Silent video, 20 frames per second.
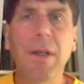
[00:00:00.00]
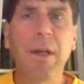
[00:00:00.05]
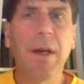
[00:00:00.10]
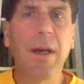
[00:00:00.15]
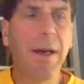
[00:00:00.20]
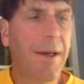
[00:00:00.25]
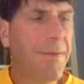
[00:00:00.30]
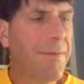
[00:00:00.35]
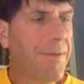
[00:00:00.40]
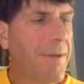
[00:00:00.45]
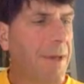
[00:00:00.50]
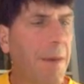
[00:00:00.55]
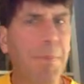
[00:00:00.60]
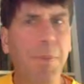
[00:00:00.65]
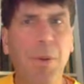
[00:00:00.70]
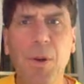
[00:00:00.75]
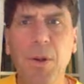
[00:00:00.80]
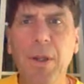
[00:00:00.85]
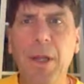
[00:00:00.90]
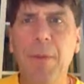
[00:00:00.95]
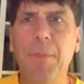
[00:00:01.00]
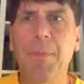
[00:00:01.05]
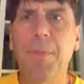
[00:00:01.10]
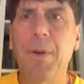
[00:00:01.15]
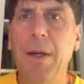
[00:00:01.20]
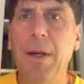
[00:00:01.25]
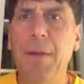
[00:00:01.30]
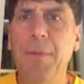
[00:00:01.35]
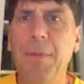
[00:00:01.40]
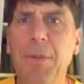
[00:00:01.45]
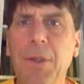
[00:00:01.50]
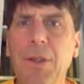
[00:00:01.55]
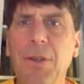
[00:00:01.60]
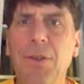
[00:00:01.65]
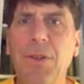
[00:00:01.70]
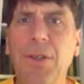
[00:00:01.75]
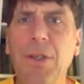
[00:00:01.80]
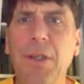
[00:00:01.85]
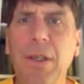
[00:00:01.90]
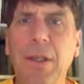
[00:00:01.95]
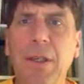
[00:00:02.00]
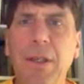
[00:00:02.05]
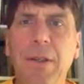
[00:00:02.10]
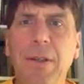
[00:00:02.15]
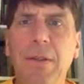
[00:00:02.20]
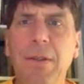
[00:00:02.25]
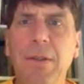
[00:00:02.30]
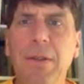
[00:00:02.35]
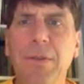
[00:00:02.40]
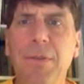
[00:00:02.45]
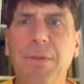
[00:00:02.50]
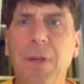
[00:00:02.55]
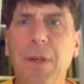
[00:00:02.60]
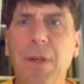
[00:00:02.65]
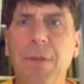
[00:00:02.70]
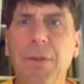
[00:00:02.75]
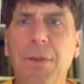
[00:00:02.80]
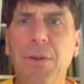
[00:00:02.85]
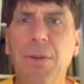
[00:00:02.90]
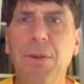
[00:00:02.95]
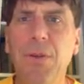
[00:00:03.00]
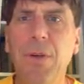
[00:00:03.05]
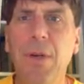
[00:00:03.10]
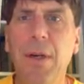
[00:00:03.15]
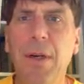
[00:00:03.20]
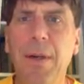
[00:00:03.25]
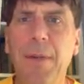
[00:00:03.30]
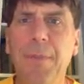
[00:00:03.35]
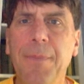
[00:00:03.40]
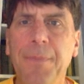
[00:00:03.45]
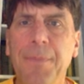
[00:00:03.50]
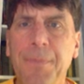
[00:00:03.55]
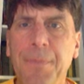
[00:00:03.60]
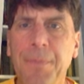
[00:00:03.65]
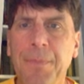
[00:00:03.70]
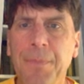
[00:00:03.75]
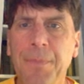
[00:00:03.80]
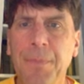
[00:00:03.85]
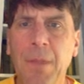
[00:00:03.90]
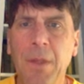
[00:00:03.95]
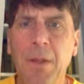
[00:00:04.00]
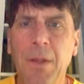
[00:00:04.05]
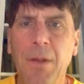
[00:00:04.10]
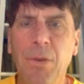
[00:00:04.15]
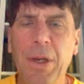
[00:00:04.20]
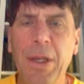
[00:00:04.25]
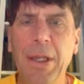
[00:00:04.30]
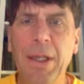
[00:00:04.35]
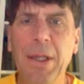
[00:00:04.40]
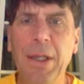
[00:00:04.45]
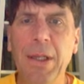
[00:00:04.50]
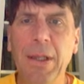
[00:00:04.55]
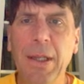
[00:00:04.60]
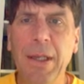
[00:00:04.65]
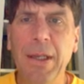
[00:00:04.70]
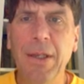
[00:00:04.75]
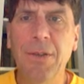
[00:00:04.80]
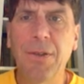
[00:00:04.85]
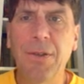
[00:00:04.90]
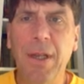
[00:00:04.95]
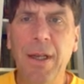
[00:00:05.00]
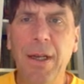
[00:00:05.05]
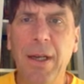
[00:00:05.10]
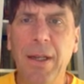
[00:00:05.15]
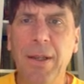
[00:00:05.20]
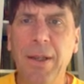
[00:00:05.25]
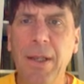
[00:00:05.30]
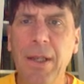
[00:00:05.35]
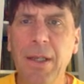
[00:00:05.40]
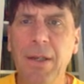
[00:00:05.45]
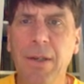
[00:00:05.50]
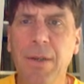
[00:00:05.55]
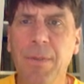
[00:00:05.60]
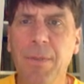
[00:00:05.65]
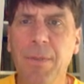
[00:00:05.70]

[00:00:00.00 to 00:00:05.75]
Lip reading: I've got pulled up, you can see here in front of you the reading links that I think are